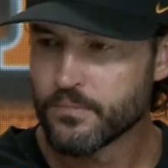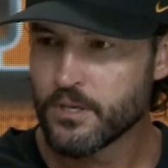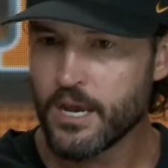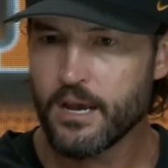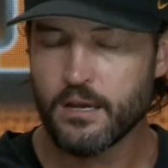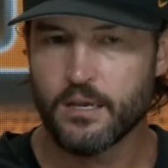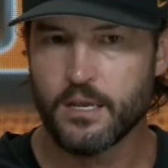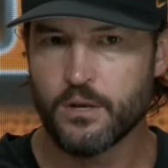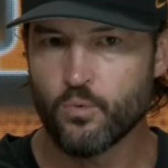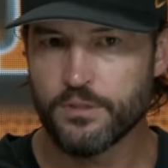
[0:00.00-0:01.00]
Yeah,
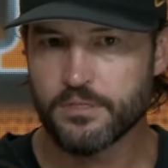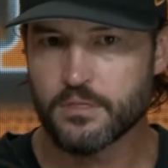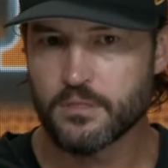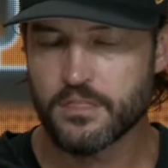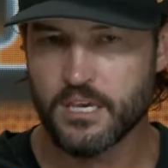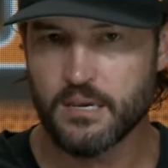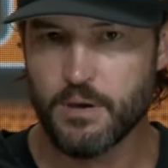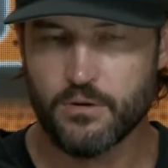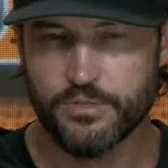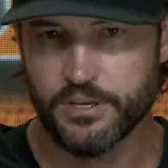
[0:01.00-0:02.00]
and one theme,
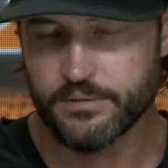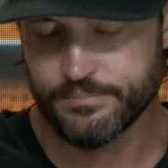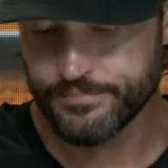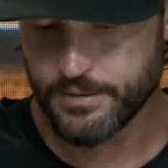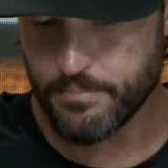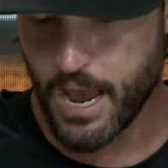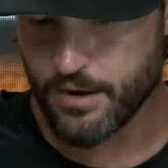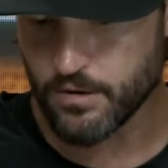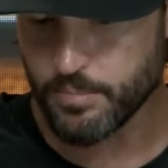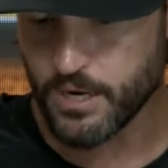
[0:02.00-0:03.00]
I don't think it
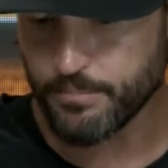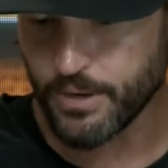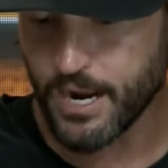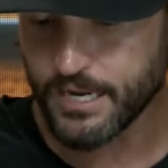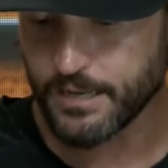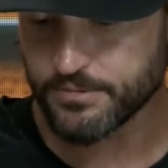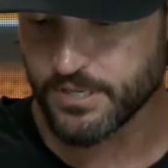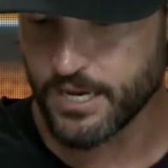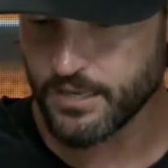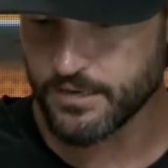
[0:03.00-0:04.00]
mattered, but I kept
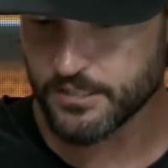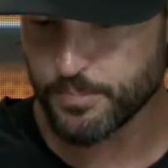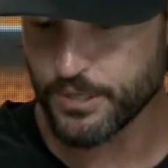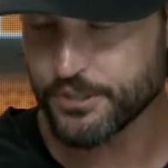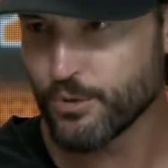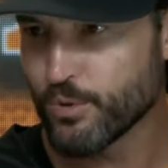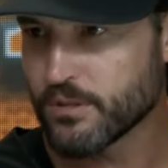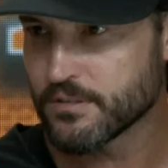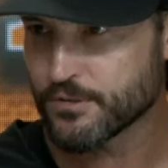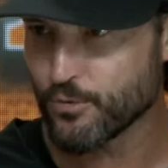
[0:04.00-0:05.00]
saying, especially
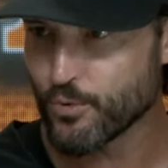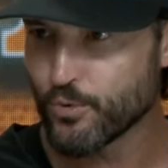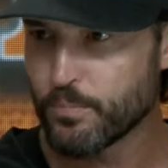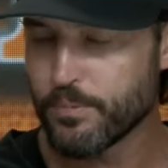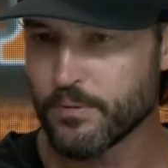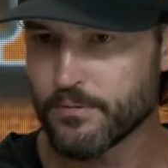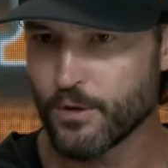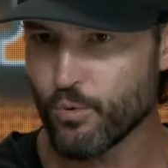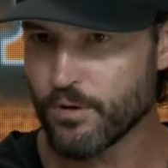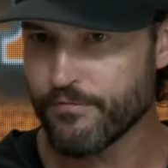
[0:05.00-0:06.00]
with this group
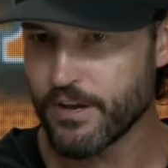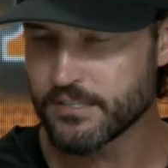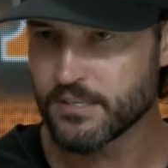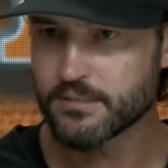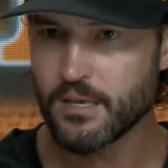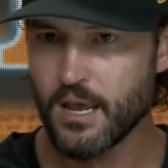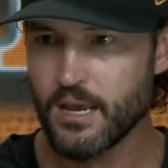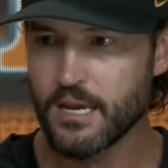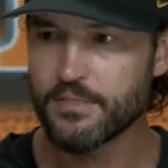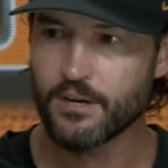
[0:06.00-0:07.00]
that we're facing
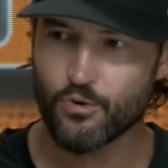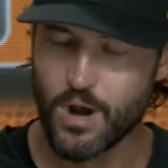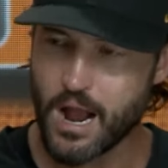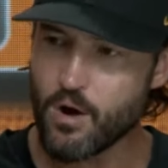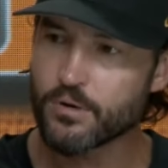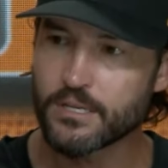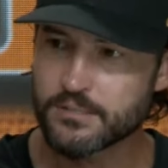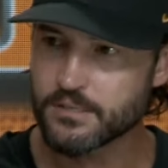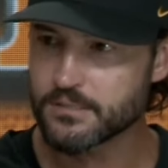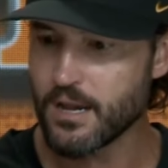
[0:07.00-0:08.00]
today and the crowd
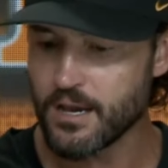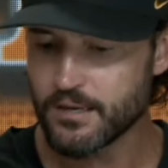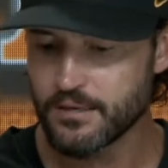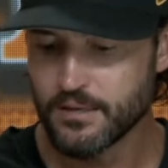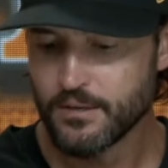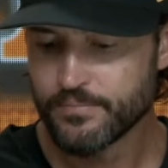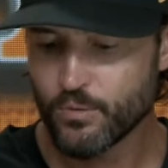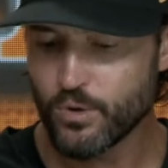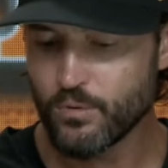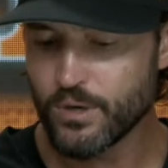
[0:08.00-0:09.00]
gets excited,
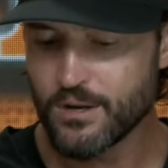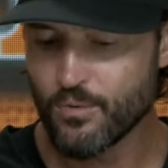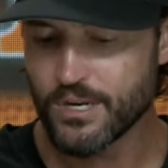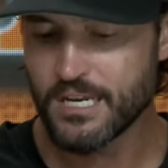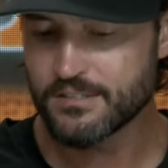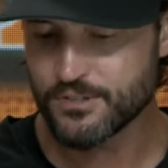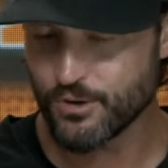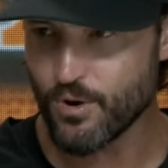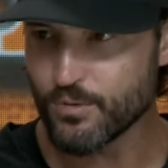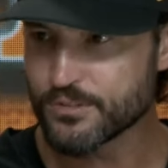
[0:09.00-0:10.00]
we don't need
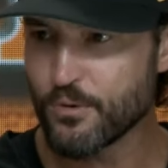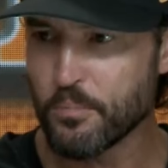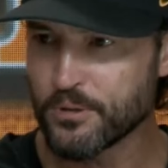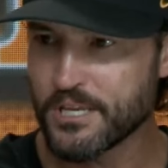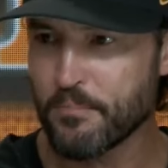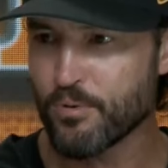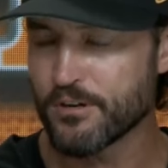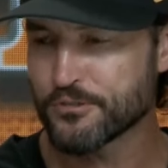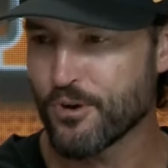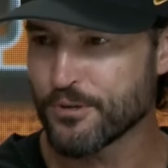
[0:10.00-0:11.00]
zeros. Don't put that
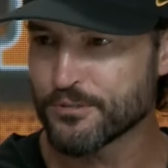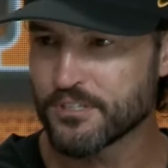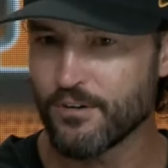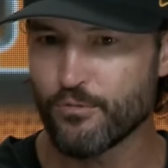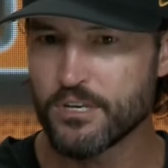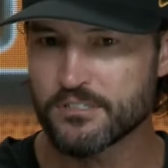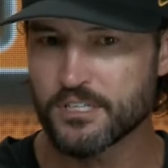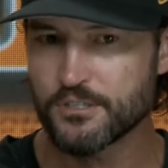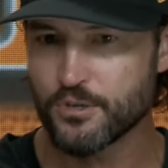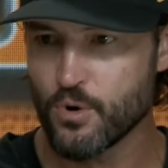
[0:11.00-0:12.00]
pressure on yourself. We just
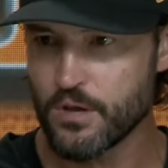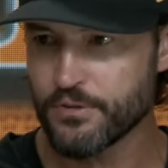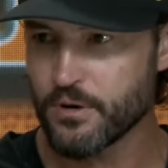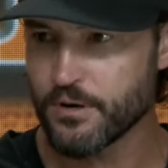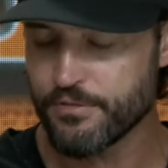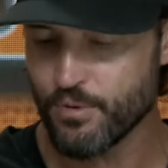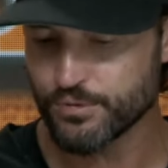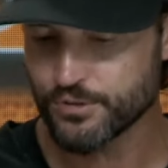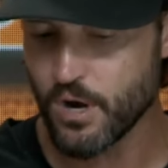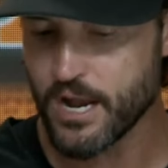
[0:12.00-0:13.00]
need you to go out there and throw
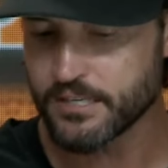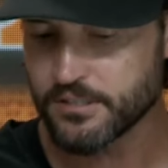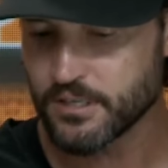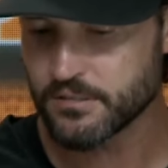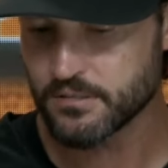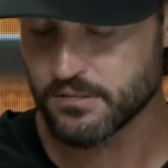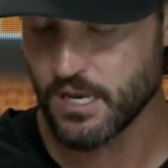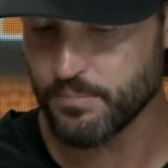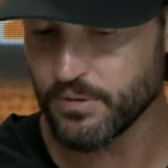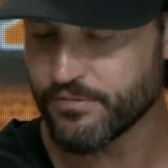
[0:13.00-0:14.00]
strikes, and it's a
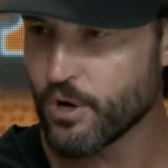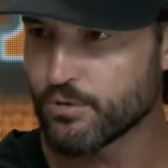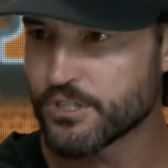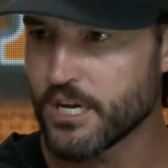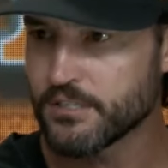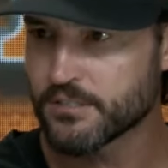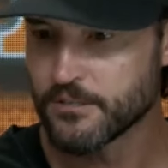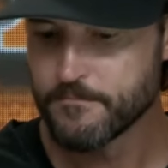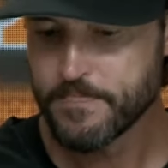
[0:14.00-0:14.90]
staple of Coach A's